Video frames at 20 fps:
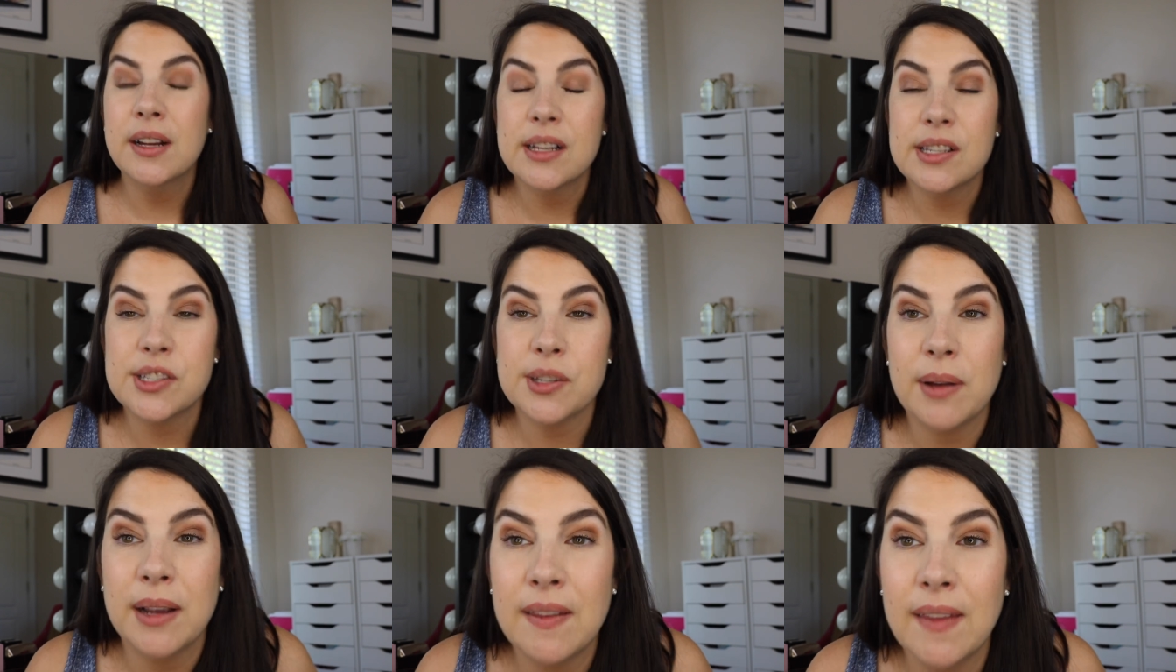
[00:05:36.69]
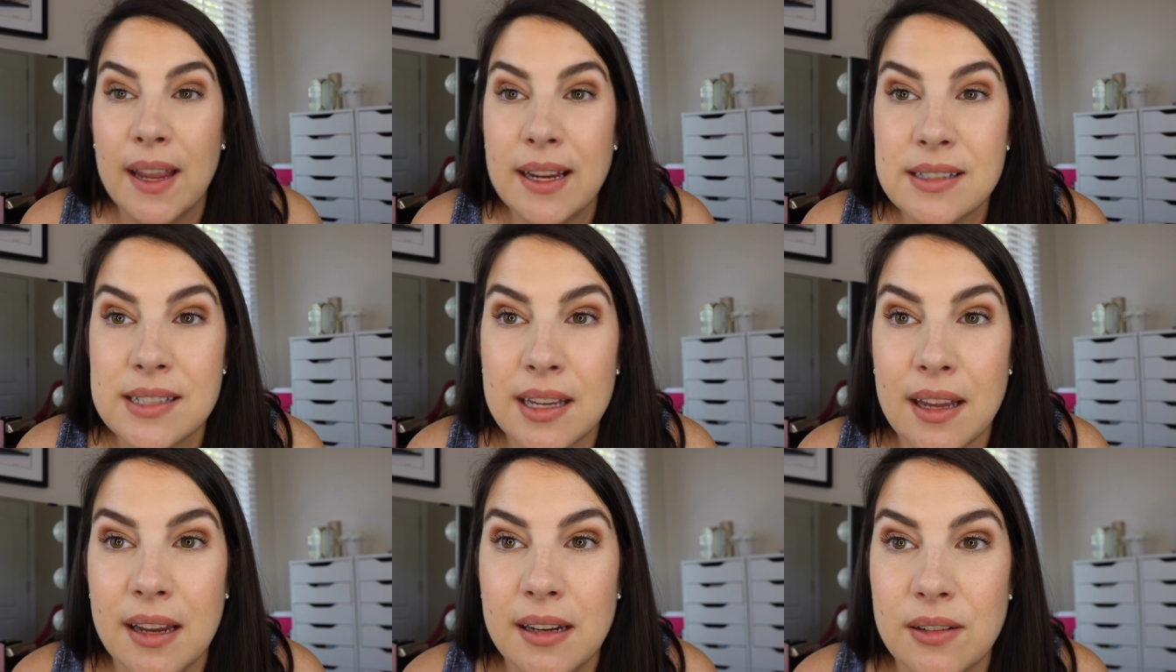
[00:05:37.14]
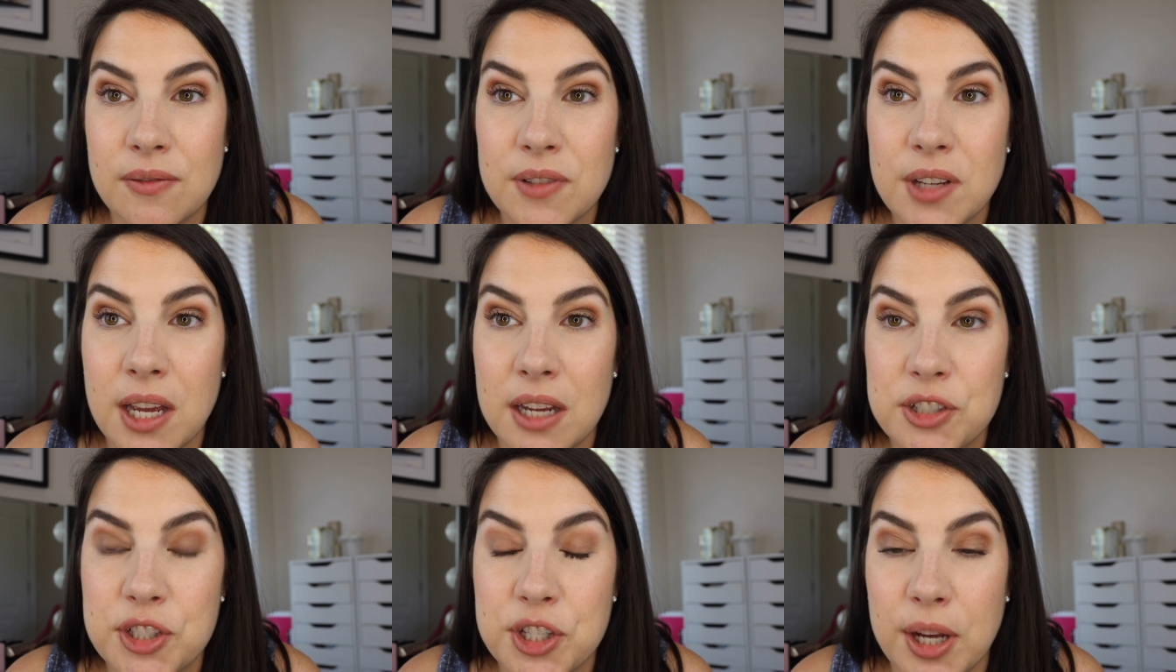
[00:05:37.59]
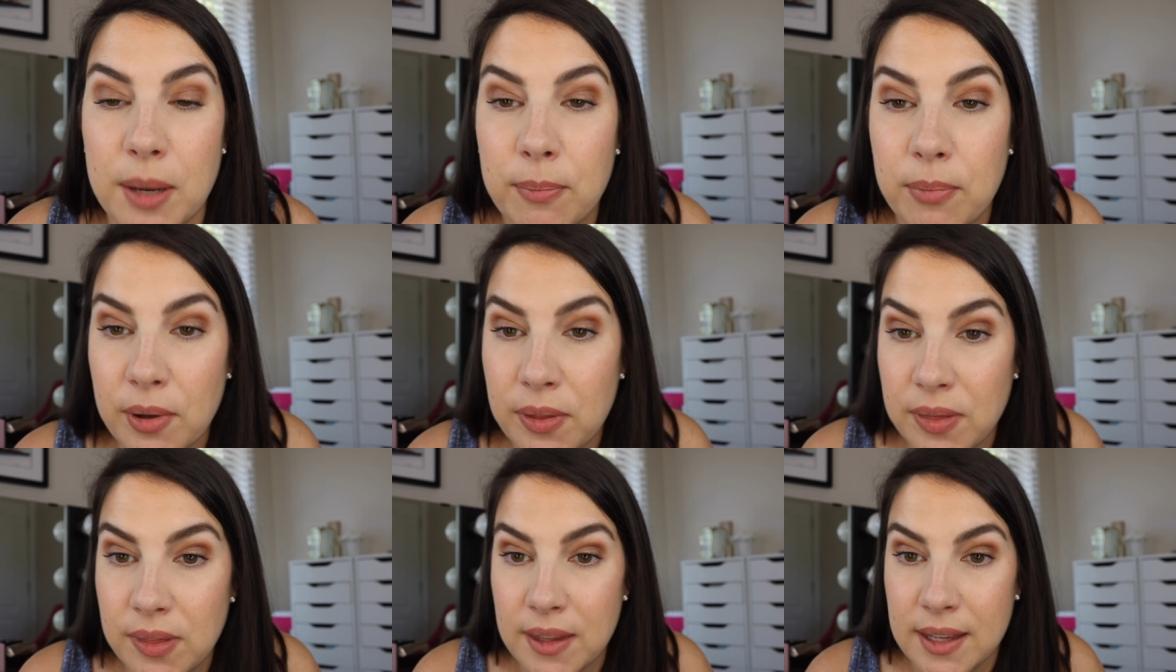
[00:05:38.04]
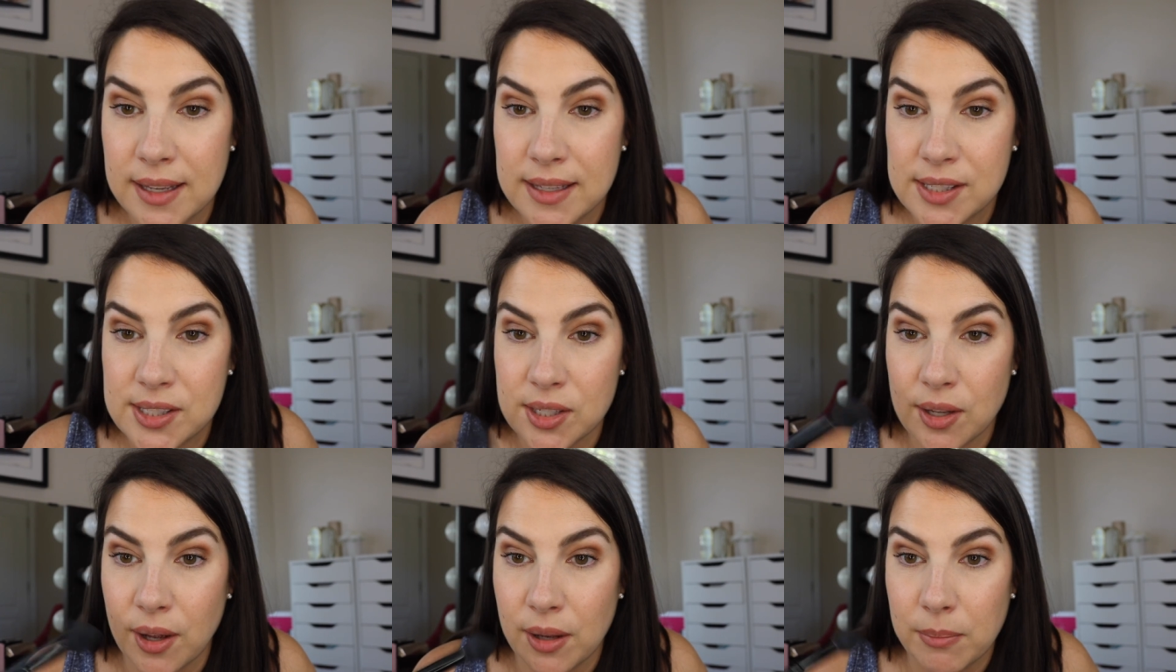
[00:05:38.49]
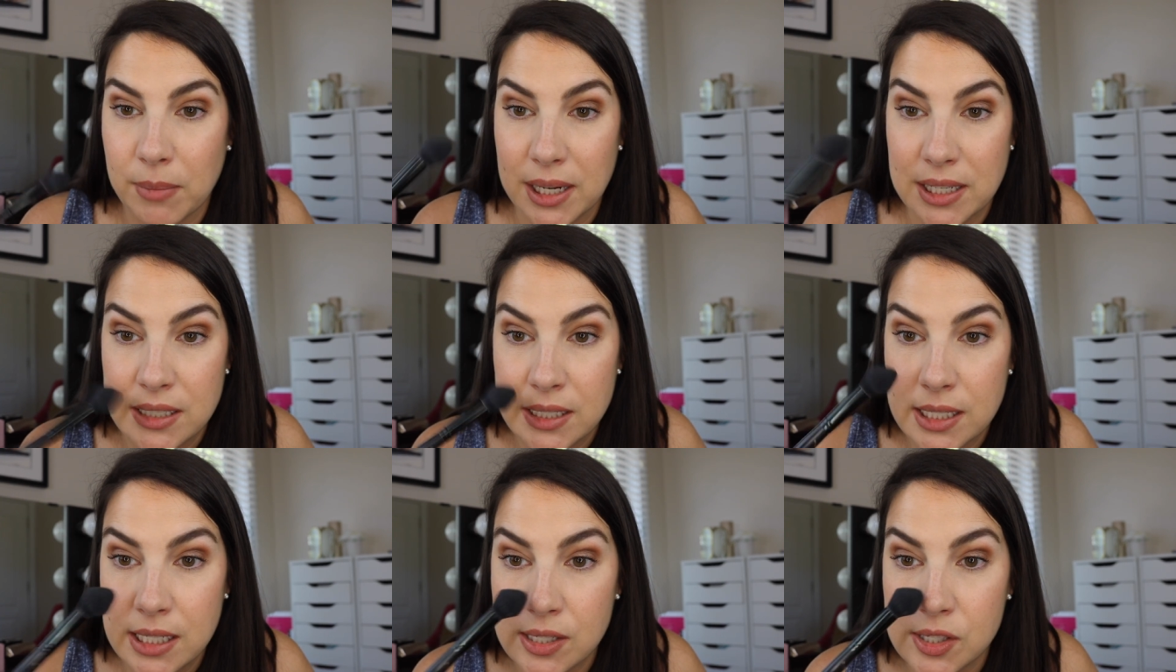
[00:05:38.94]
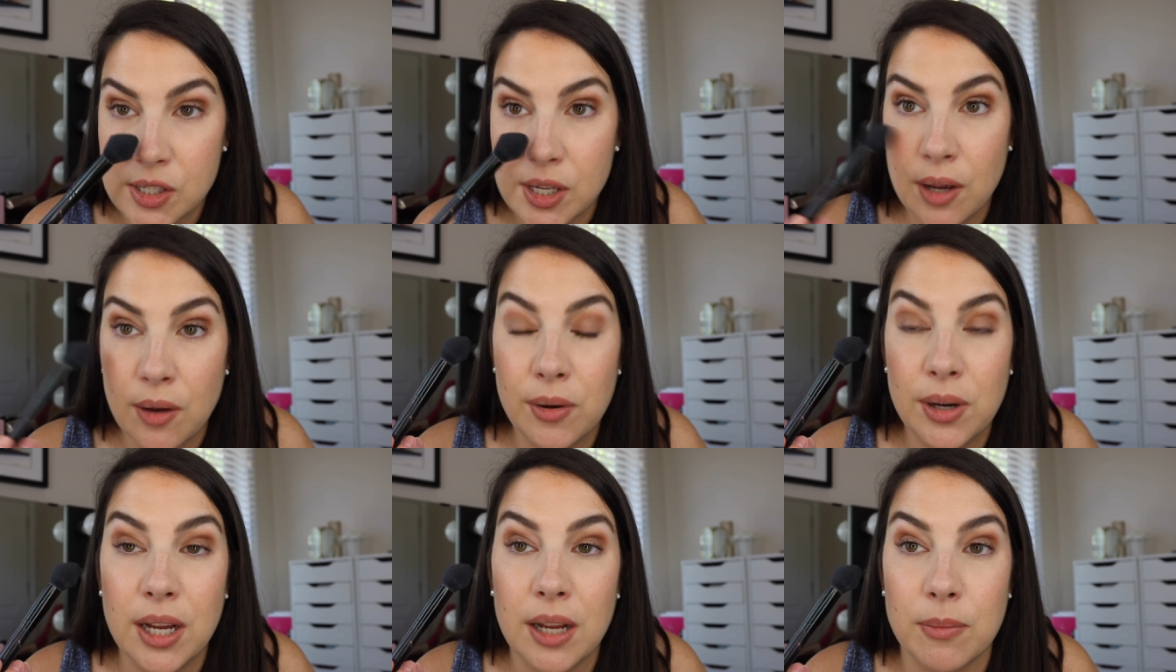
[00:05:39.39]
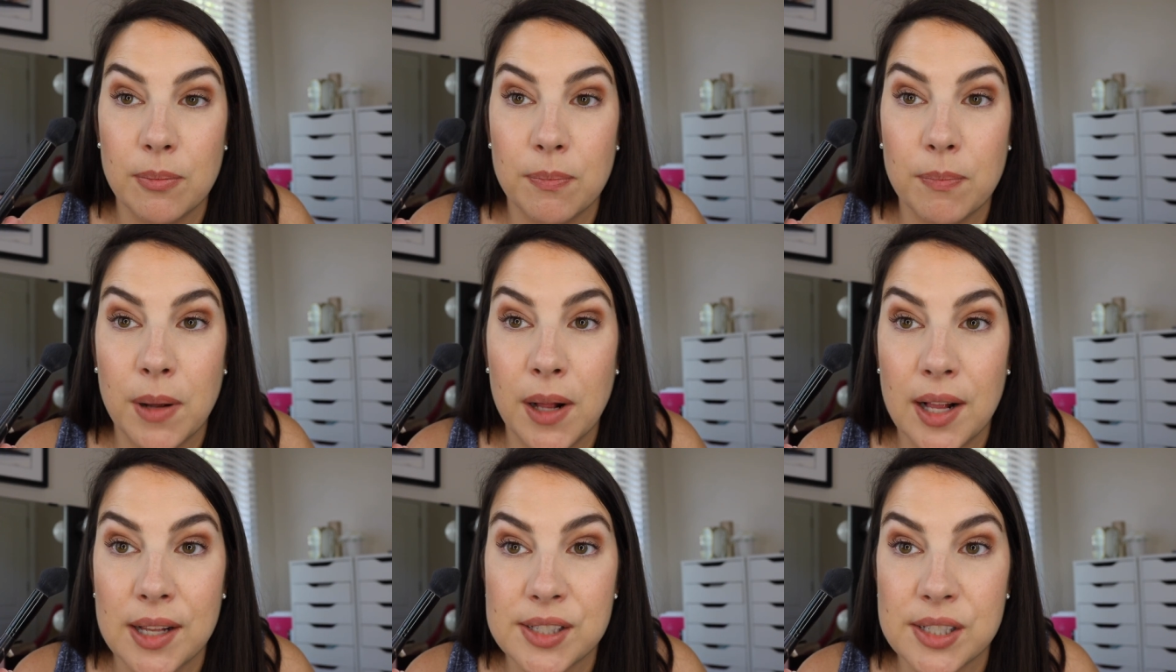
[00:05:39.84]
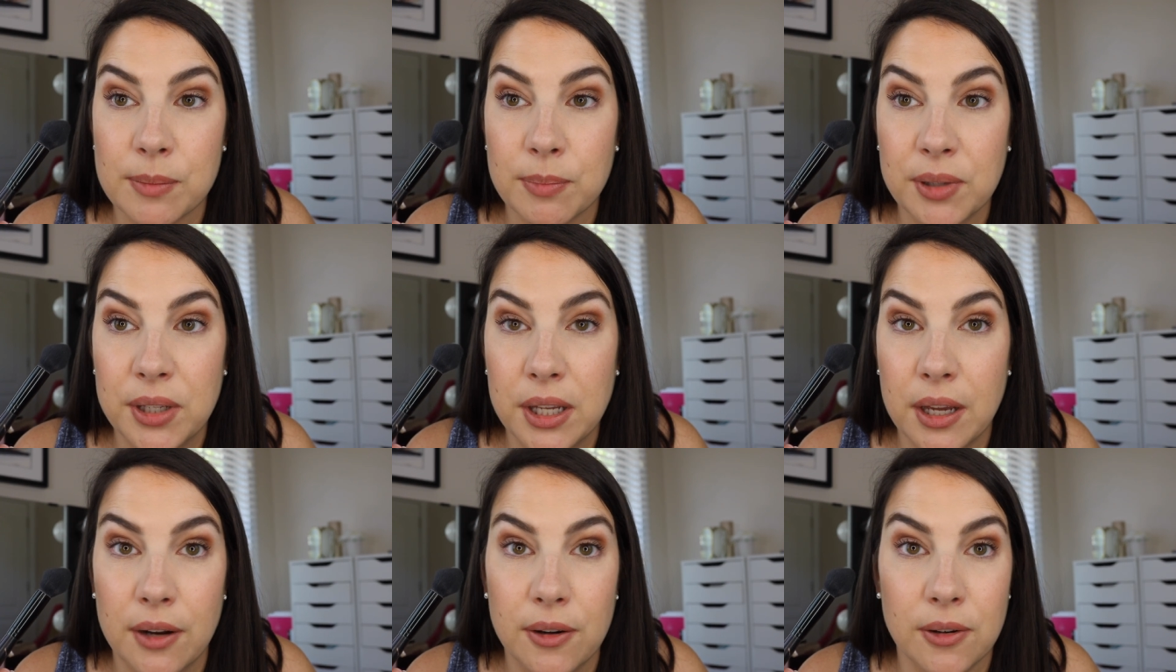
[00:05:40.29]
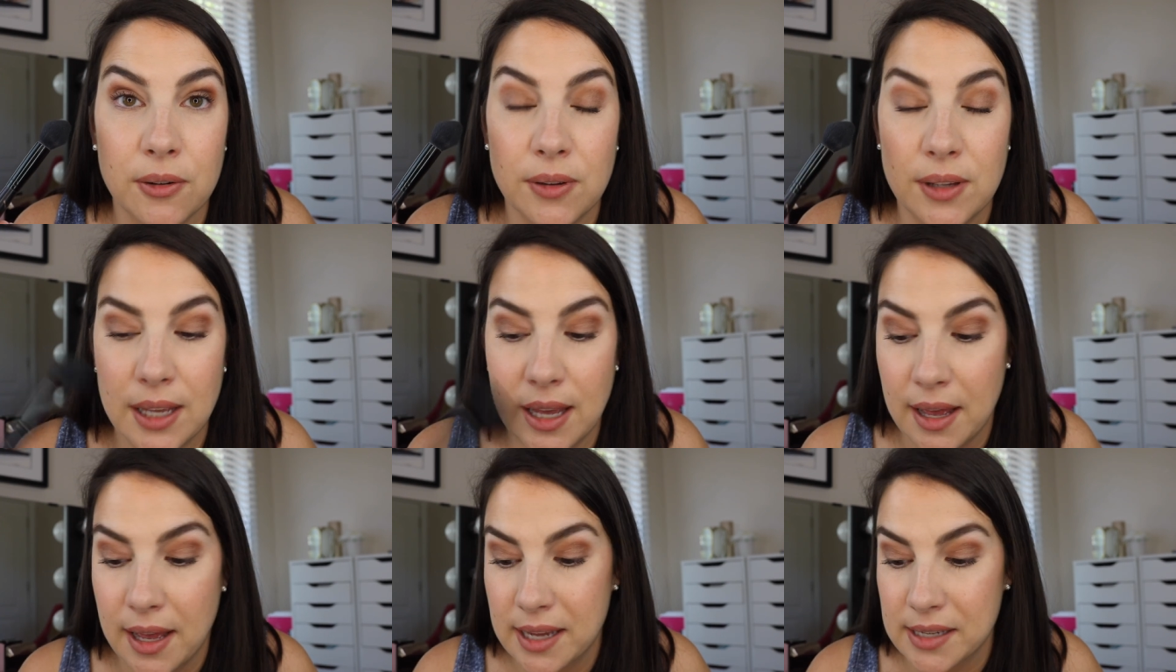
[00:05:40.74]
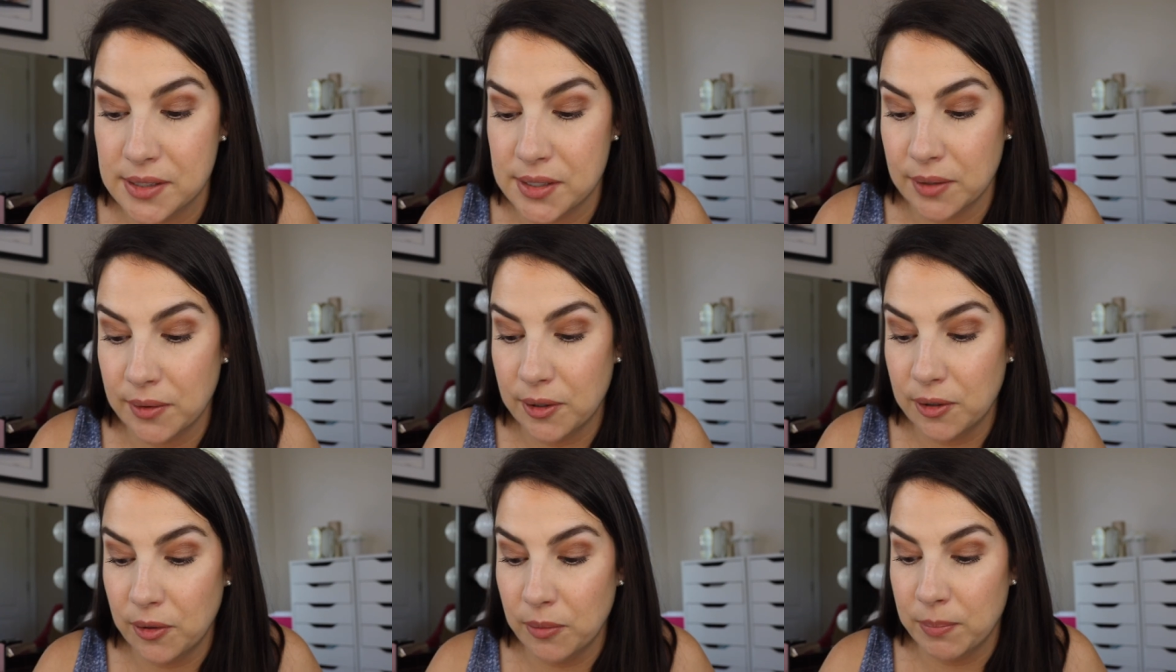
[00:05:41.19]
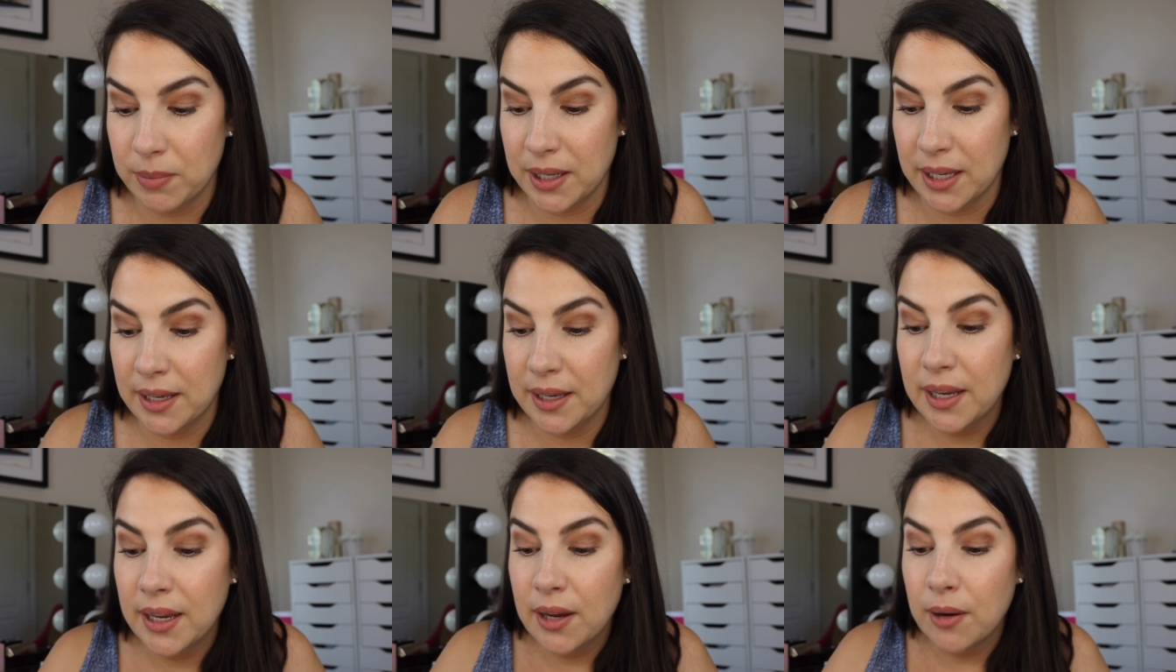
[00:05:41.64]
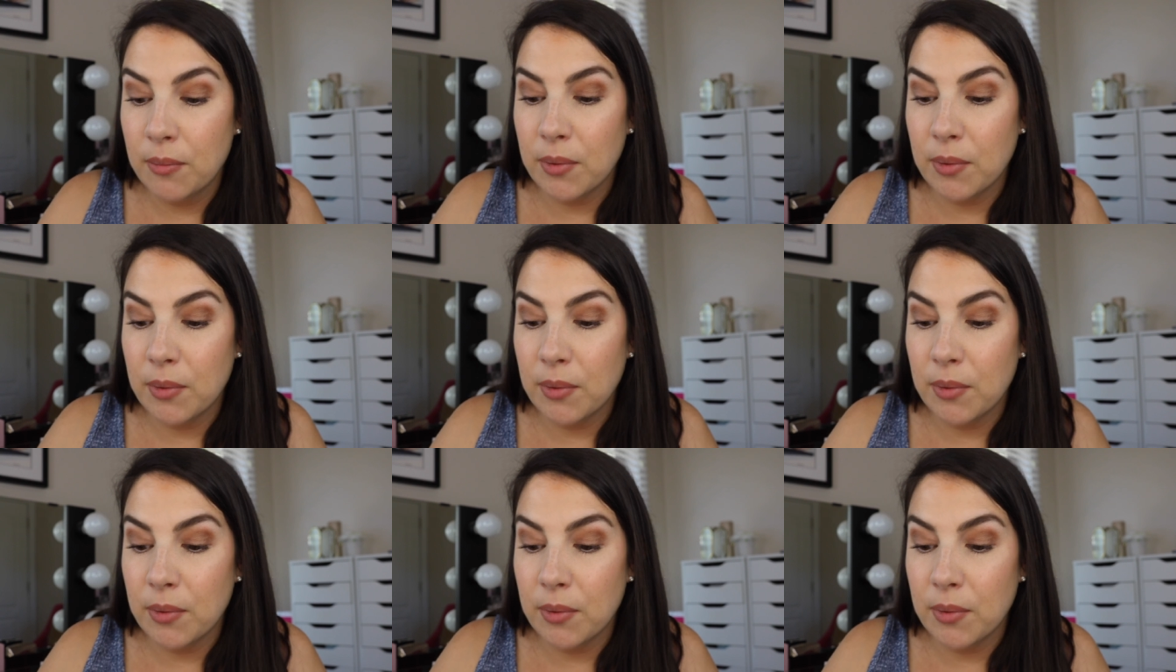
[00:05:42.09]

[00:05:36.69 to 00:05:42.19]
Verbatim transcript: So I like to kind of touch up with this on my T-zone and possibly under the eyes a little bit.